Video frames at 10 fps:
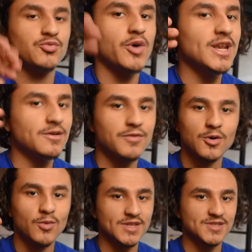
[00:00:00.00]
music, waiting for the
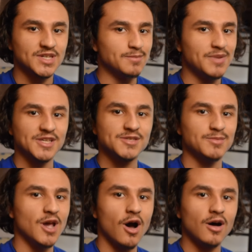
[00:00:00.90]
one that's going to piss me
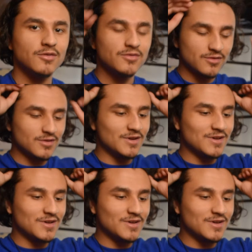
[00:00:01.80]
off.